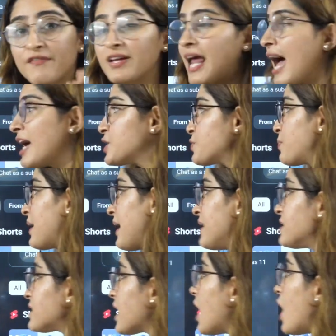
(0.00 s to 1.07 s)
aspirants,
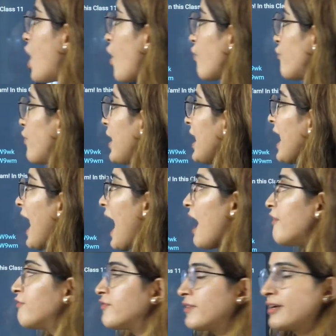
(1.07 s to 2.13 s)
we have
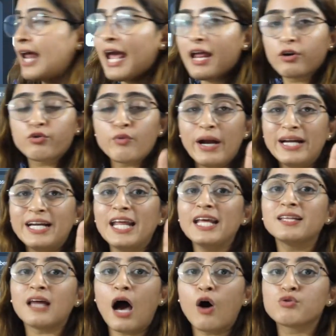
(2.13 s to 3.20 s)

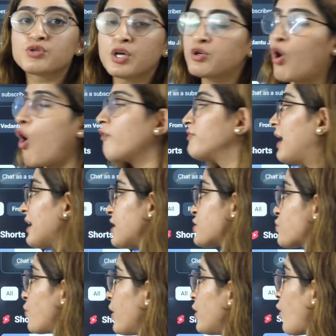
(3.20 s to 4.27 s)
20,000 off that is
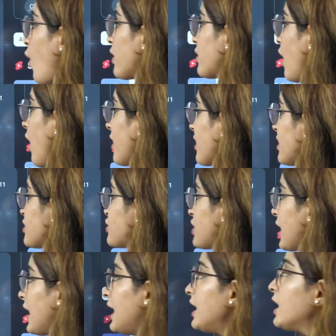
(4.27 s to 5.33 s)
going on our
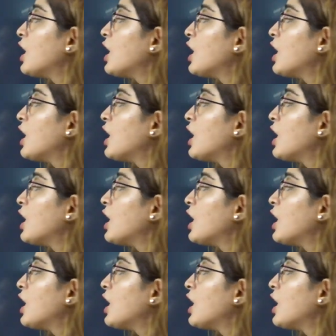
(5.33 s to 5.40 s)
JEE